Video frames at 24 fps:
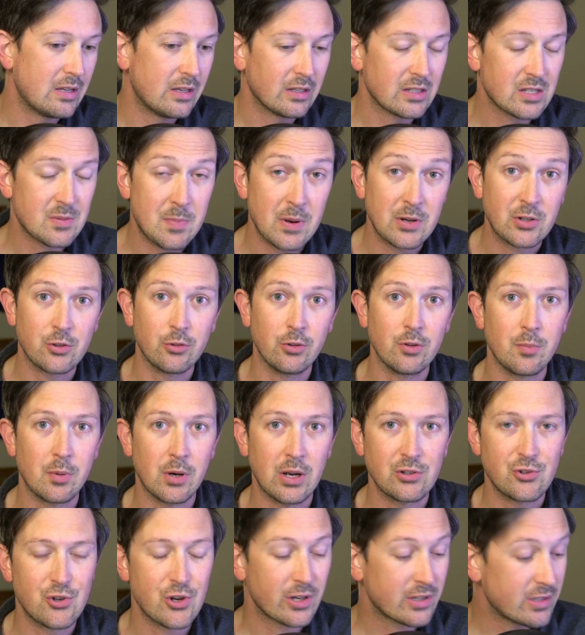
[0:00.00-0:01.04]
especially
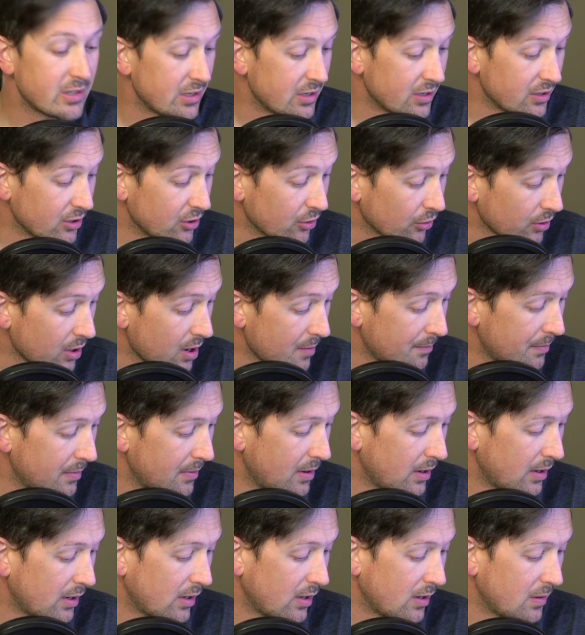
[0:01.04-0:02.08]
projects in
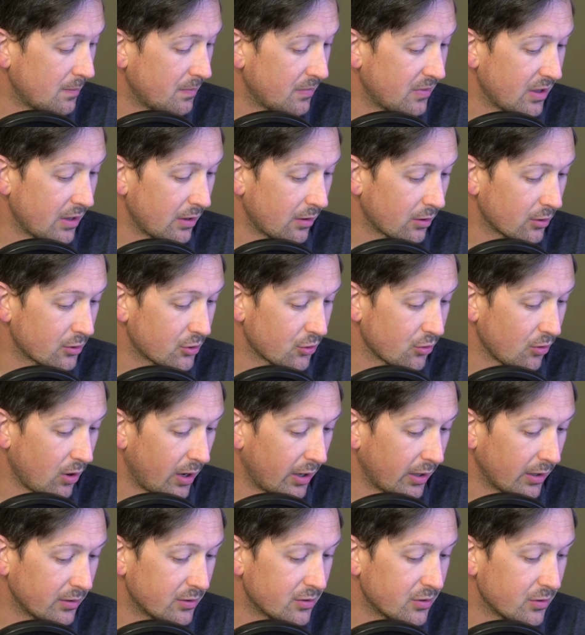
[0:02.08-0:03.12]
Europe that are
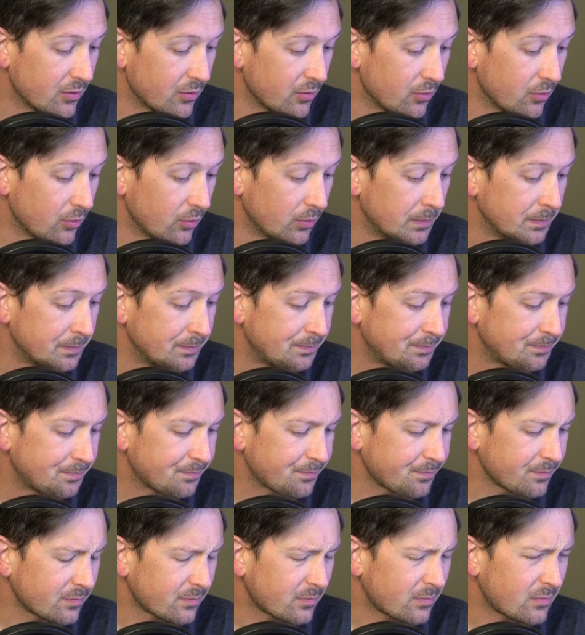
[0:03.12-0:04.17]
trying to
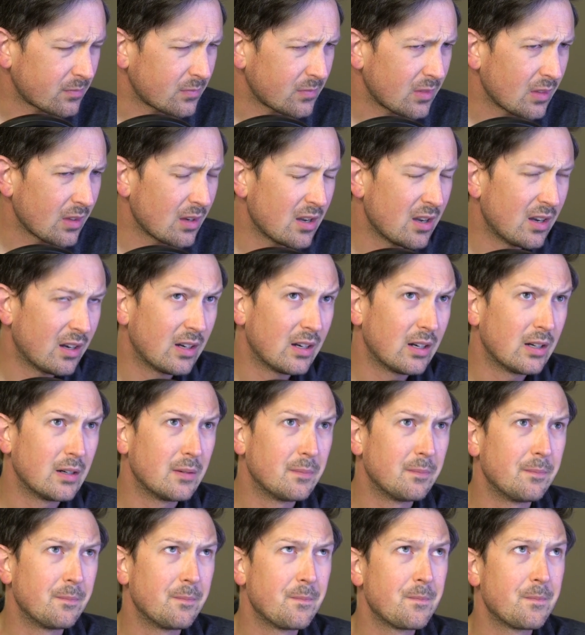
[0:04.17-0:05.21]

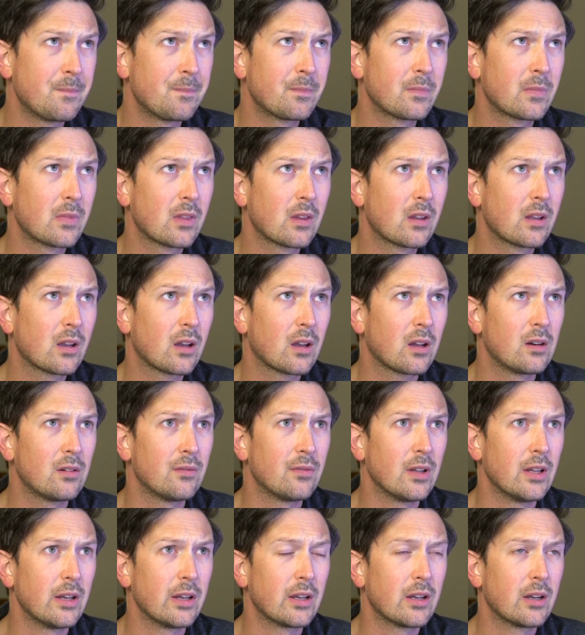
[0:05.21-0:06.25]
kind
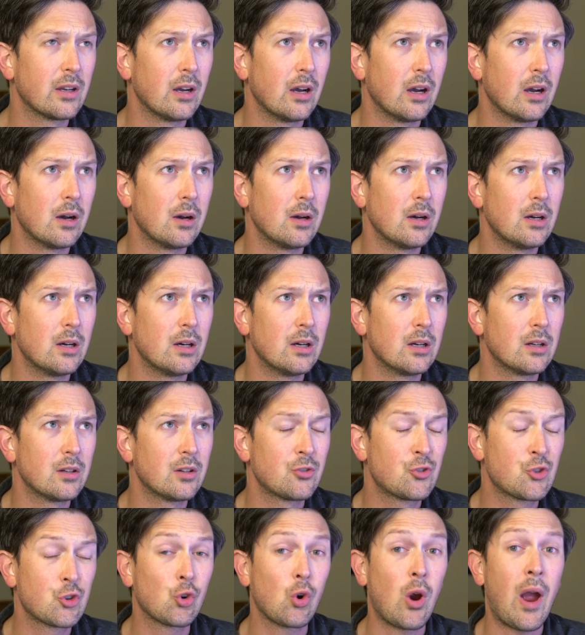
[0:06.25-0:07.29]
of
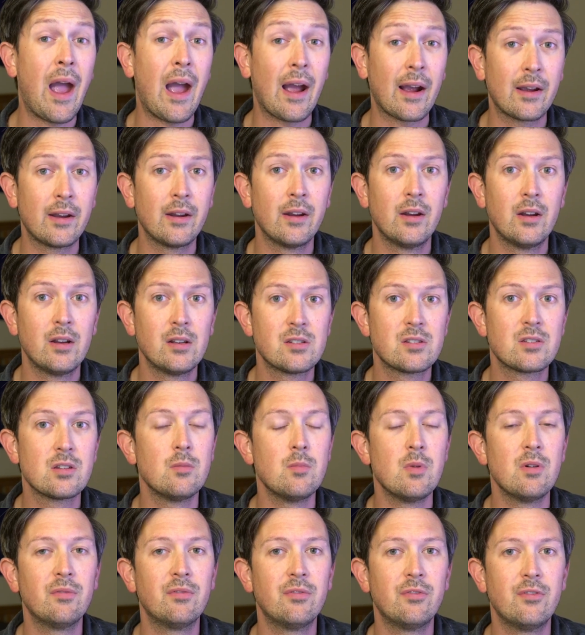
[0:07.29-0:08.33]
track
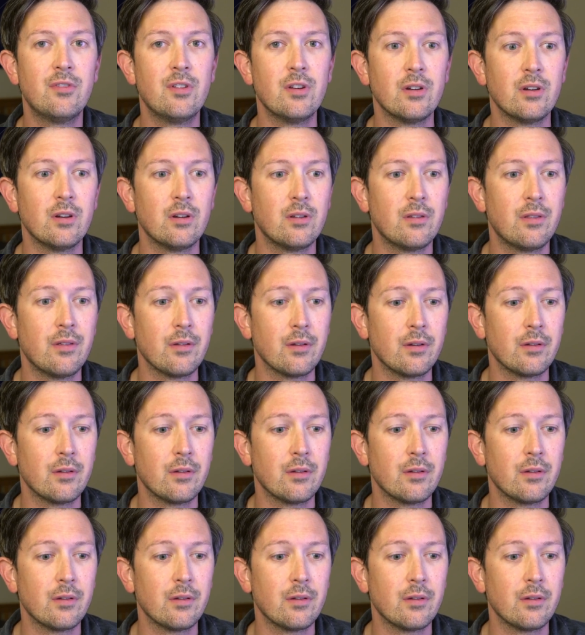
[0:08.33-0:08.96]
some of the